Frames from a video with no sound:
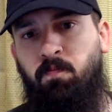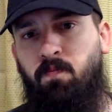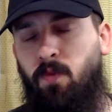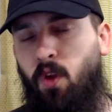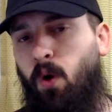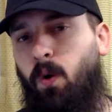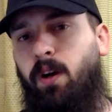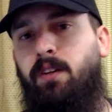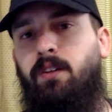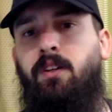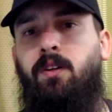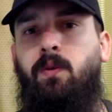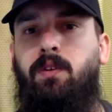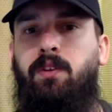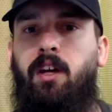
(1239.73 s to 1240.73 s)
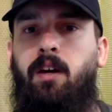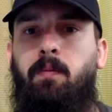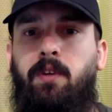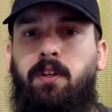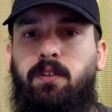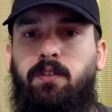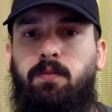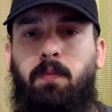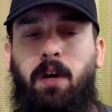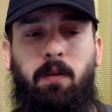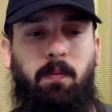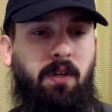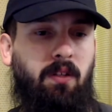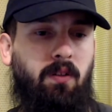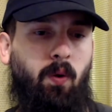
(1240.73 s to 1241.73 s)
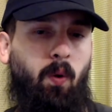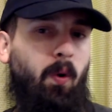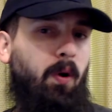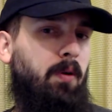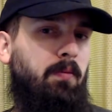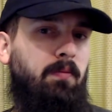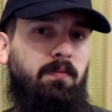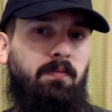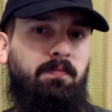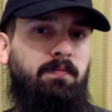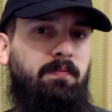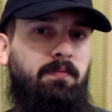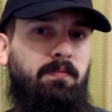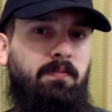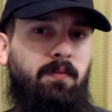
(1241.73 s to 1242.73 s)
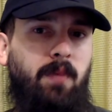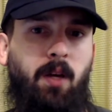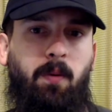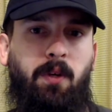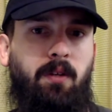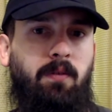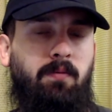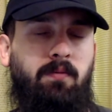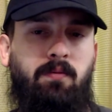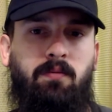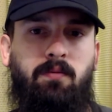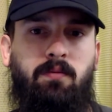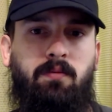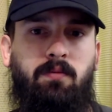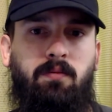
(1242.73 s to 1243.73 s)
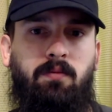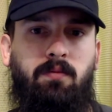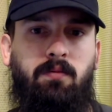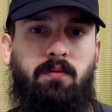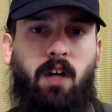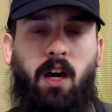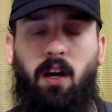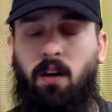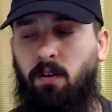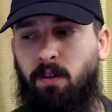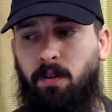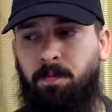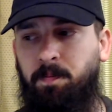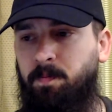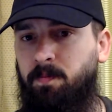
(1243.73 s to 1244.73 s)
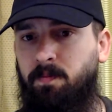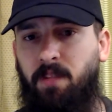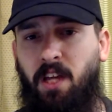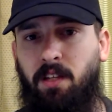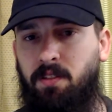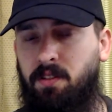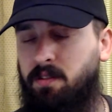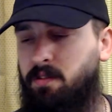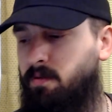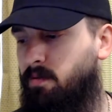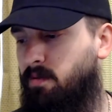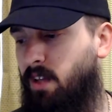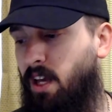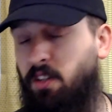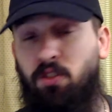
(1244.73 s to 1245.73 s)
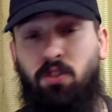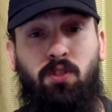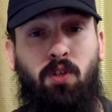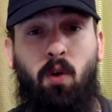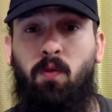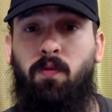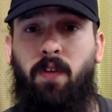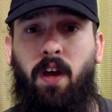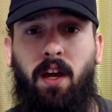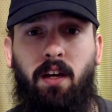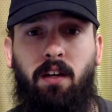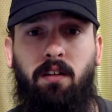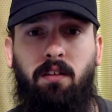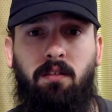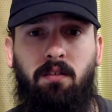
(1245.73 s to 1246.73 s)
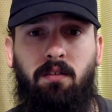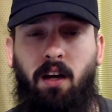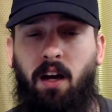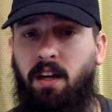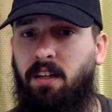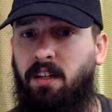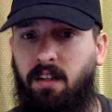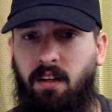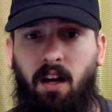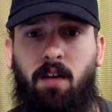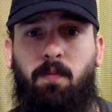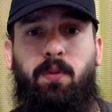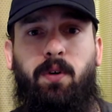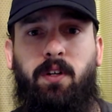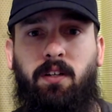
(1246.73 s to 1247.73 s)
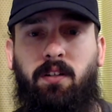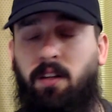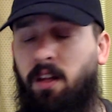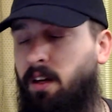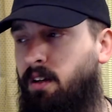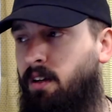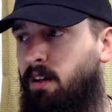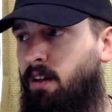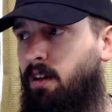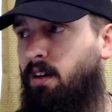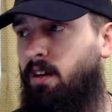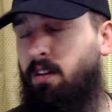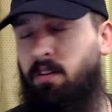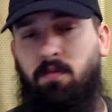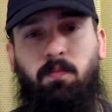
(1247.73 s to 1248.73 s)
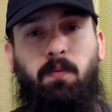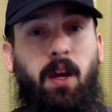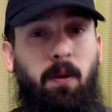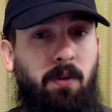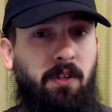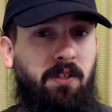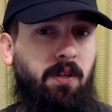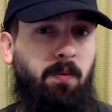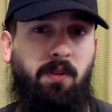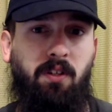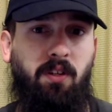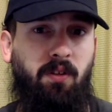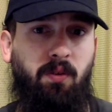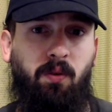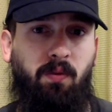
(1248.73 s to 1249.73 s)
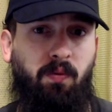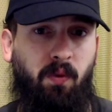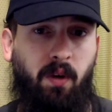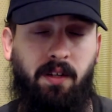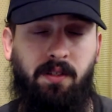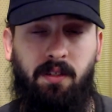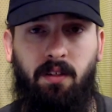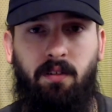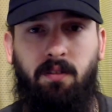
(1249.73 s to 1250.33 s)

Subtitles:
No idea what that means. Might be lore. Maybe. I don't know. That's so vague. I cannot predict that. Maybe something to do with Phyrexia.